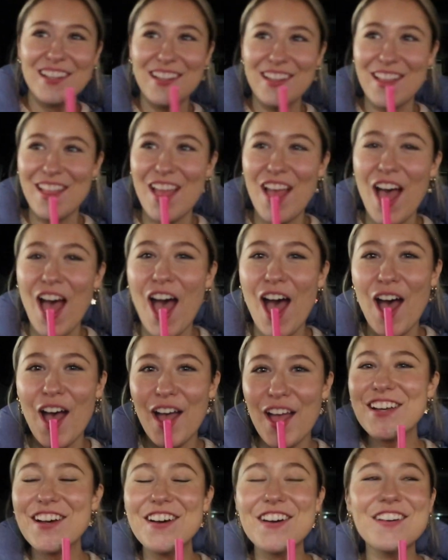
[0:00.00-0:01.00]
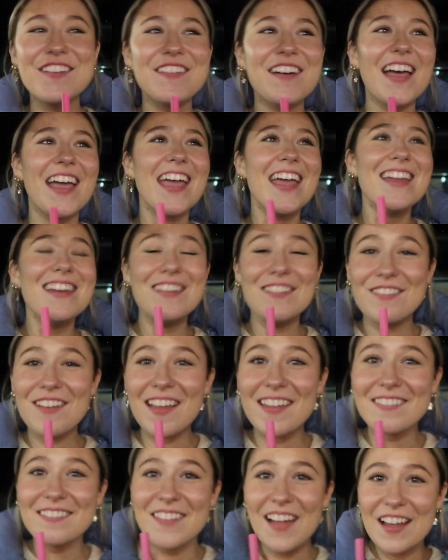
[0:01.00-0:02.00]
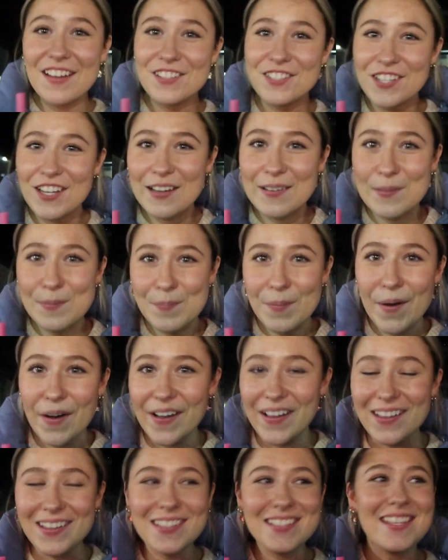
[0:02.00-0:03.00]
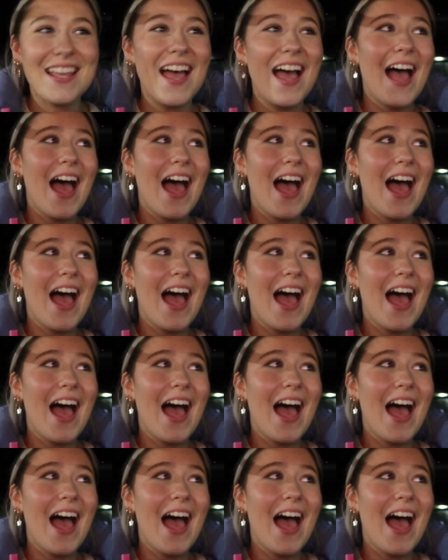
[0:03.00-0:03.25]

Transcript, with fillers: name. so, anyway, last us Books.